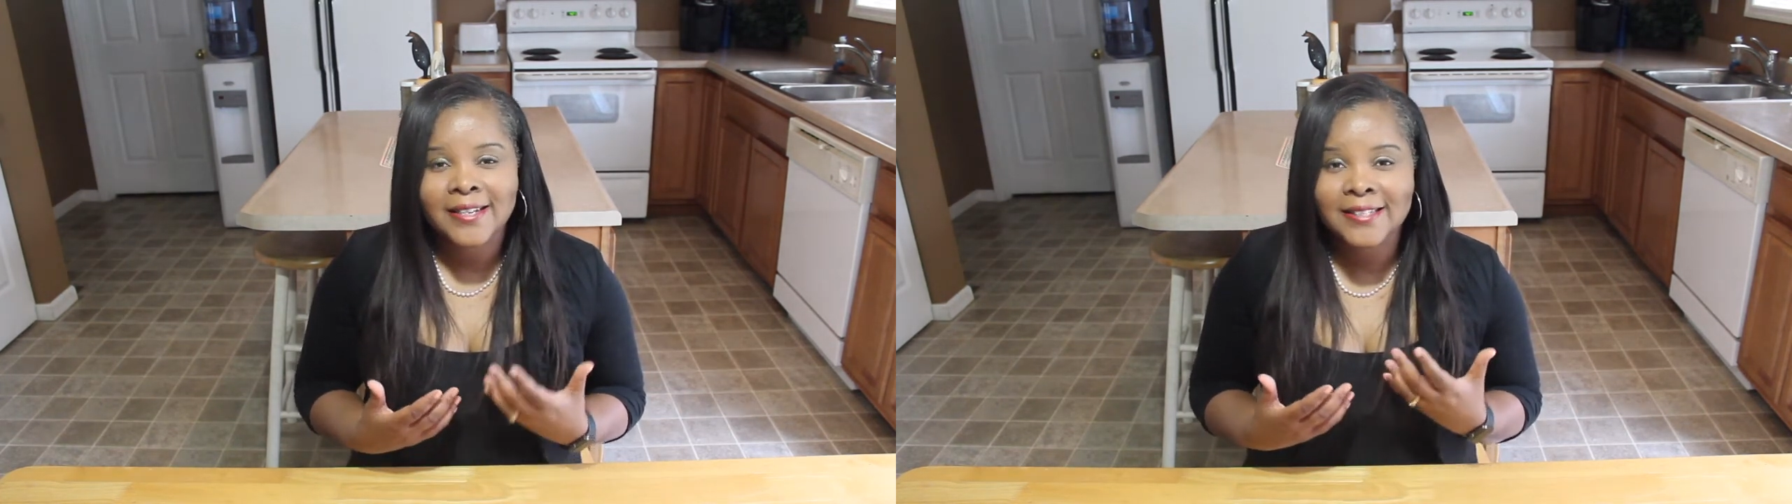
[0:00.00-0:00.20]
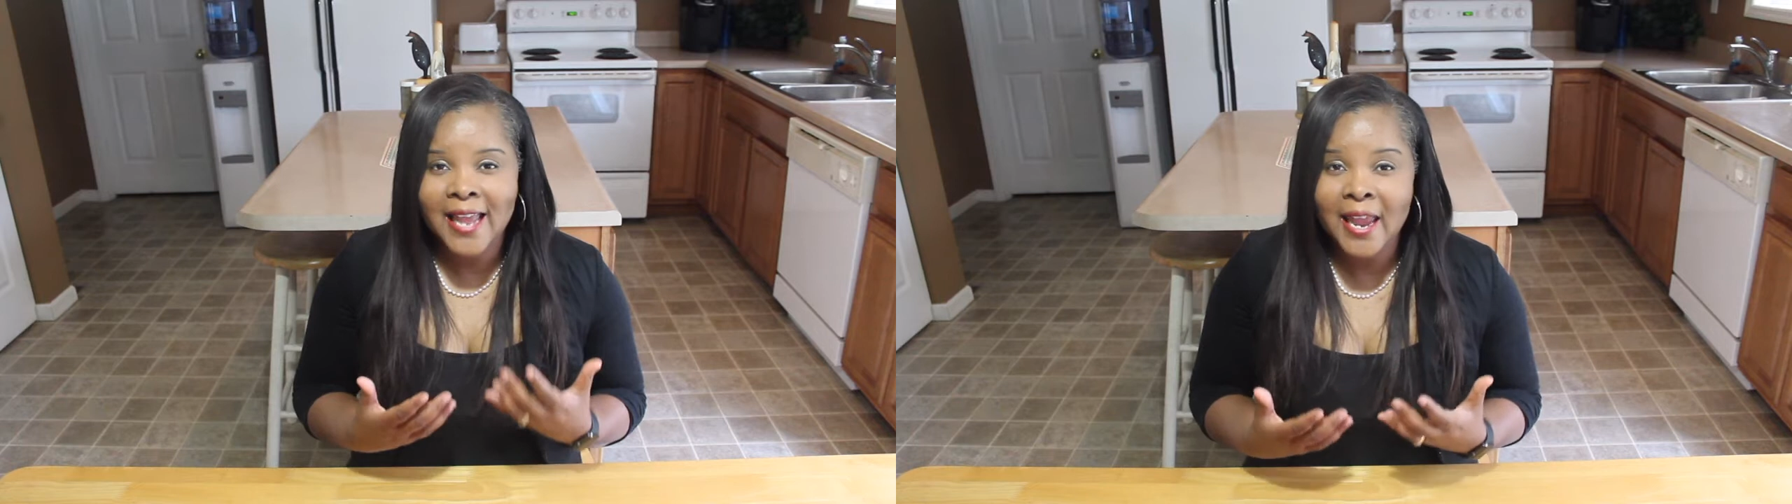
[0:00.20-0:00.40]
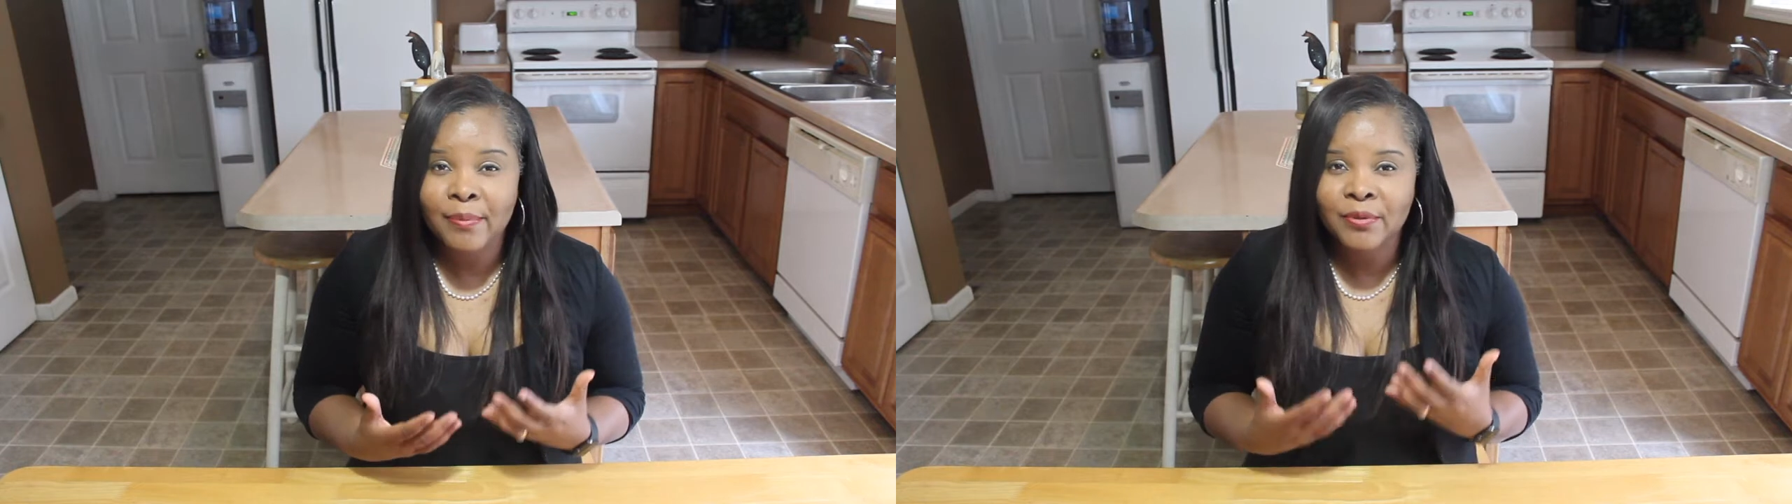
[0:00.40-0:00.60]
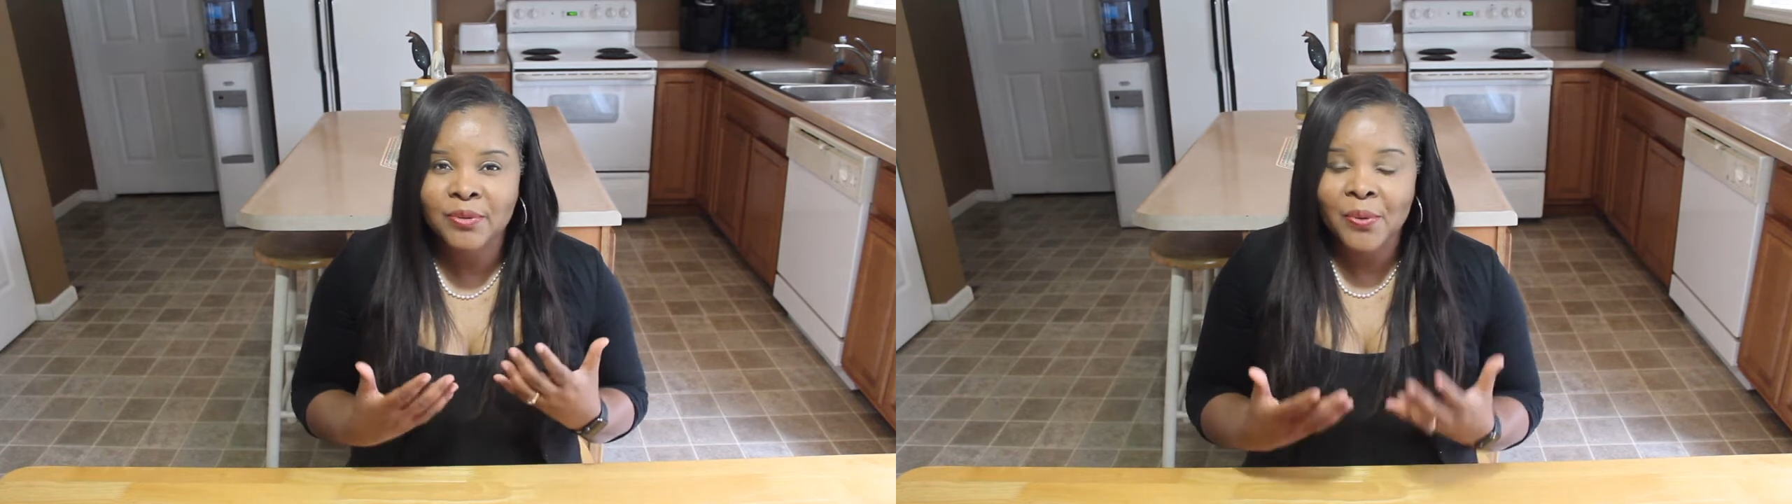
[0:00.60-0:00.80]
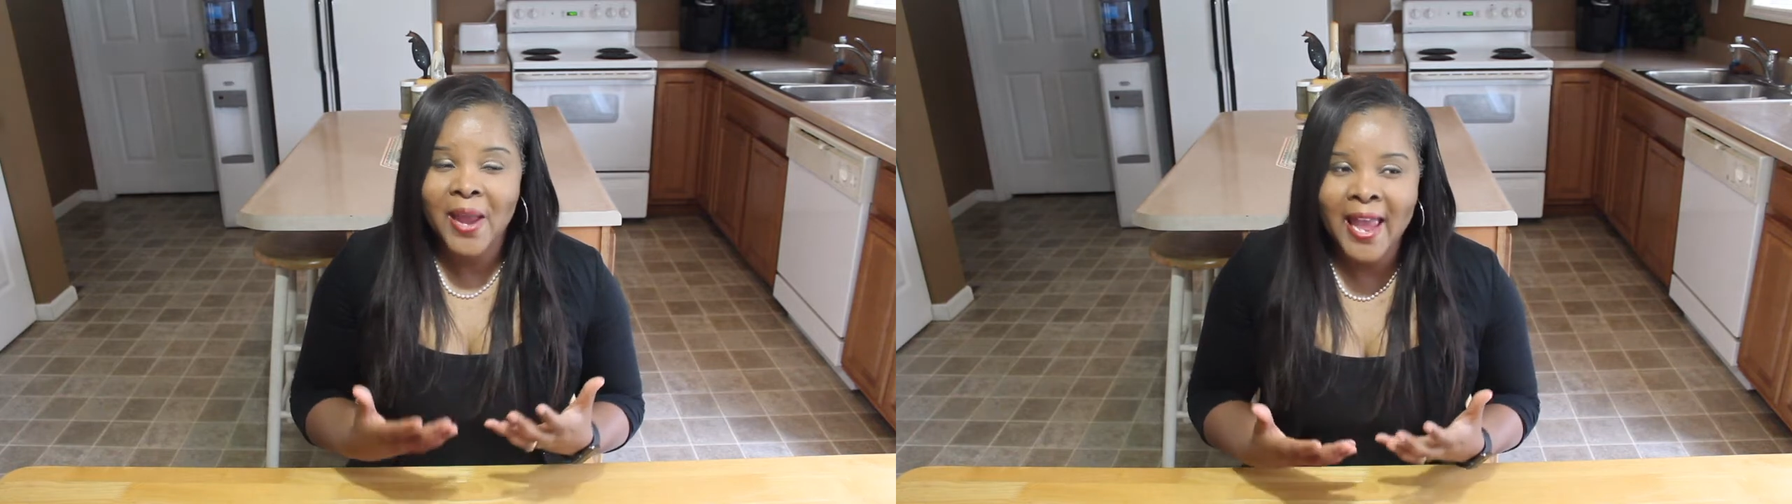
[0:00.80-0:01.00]
is able
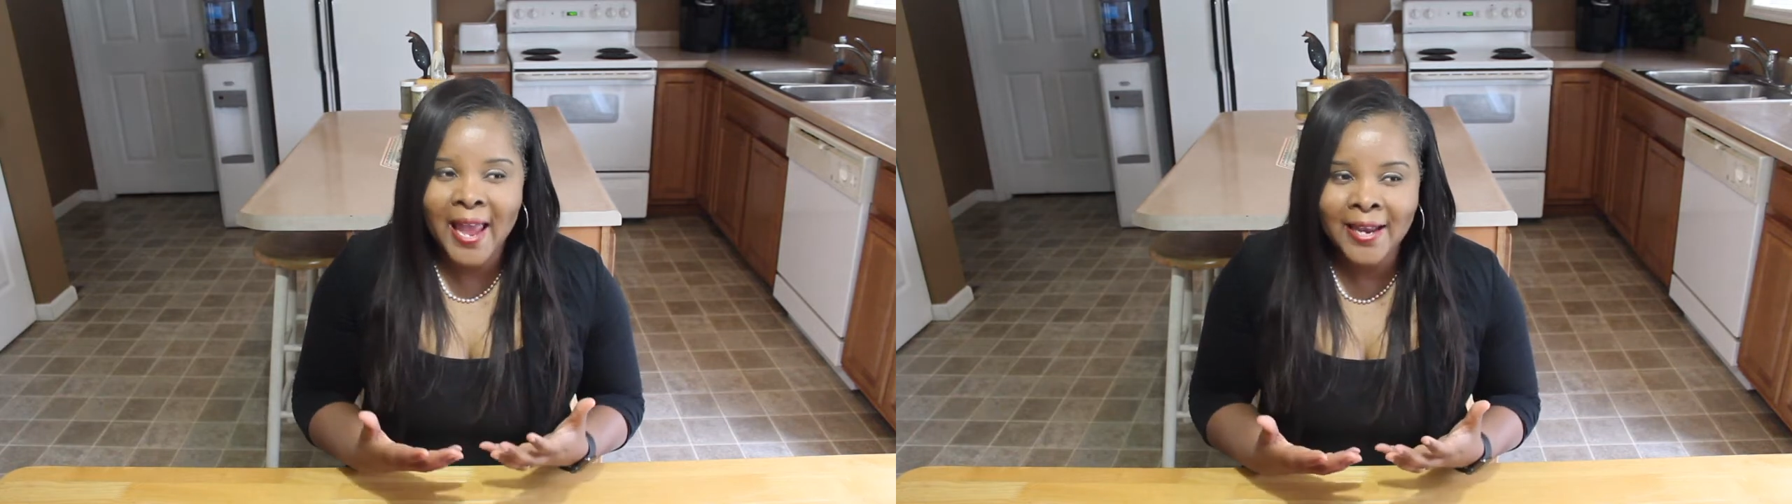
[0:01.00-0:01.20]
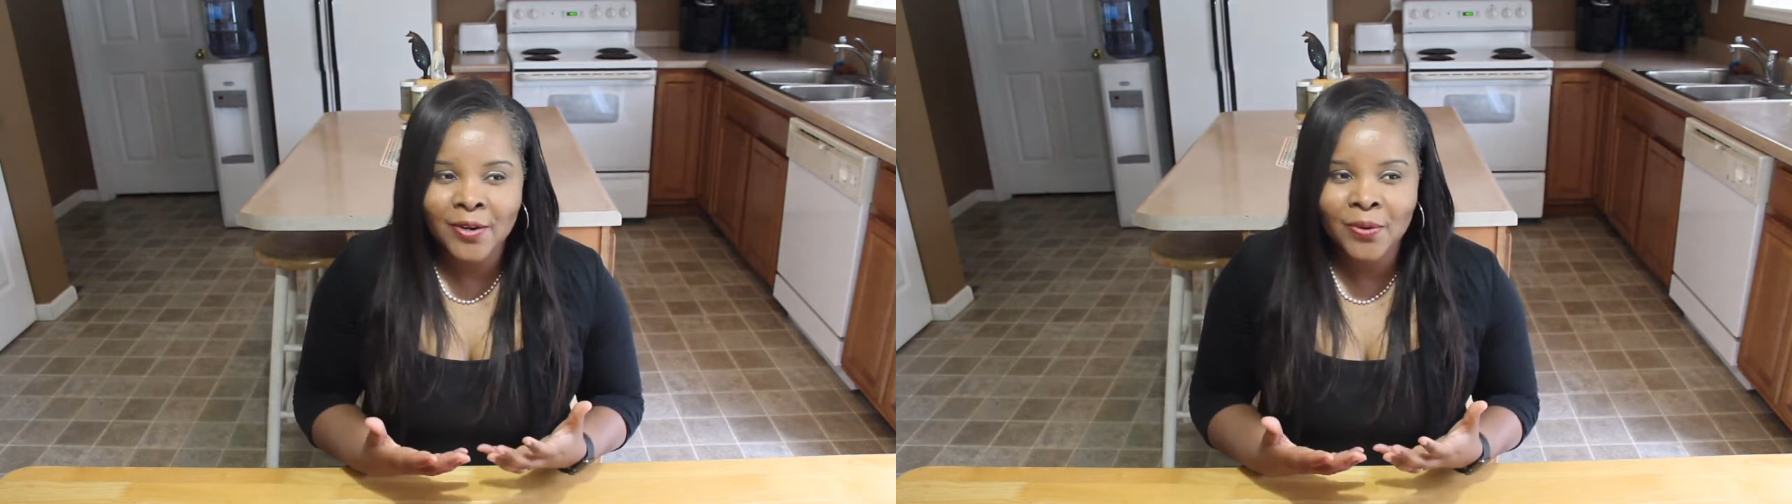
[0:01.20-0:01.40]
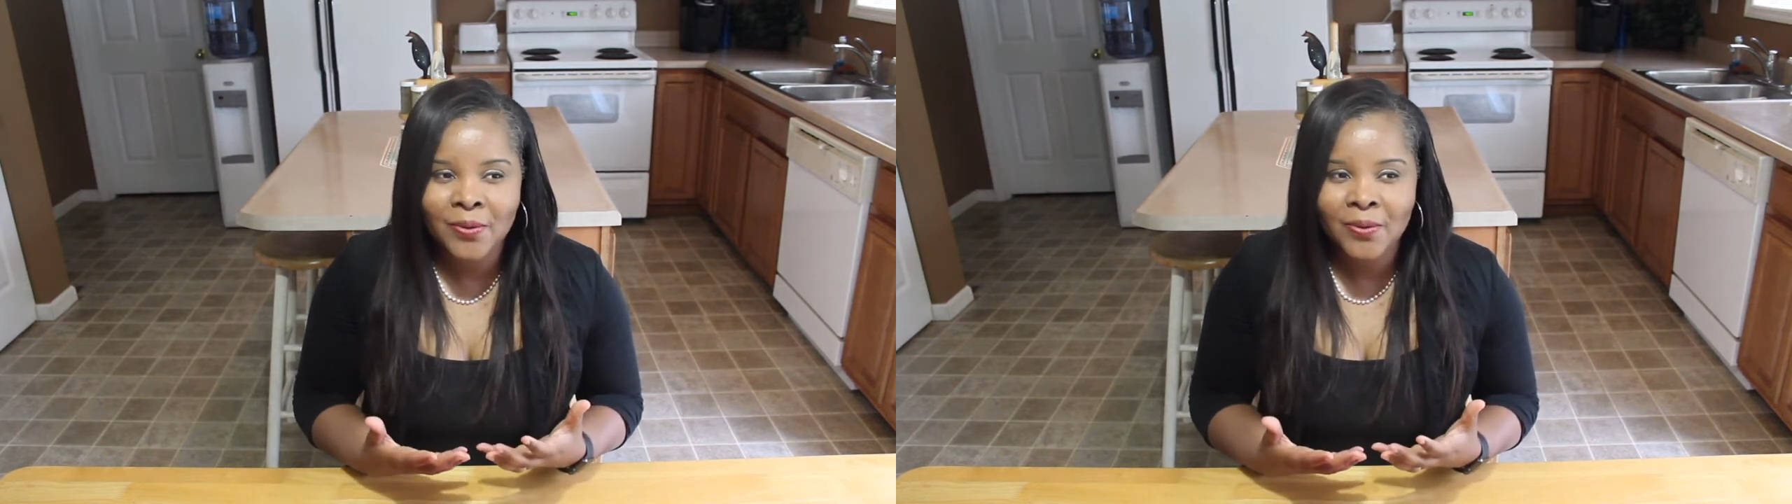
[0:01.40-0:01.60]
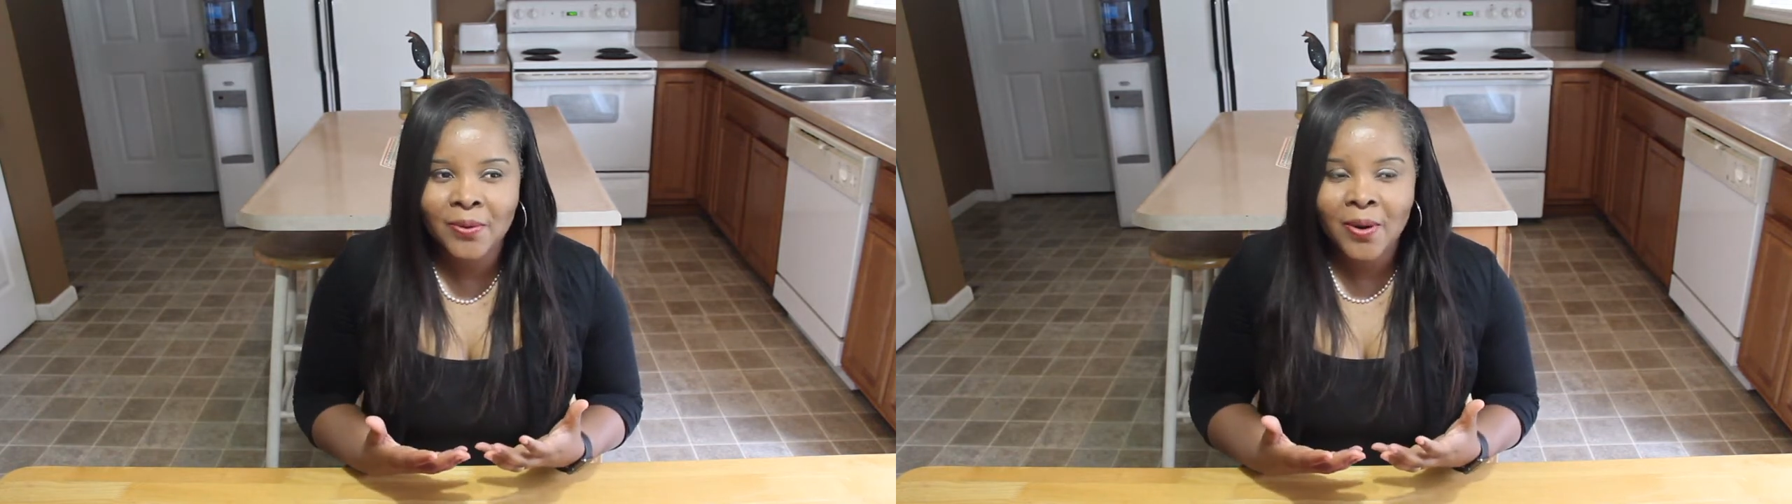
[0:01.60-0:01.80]
to handle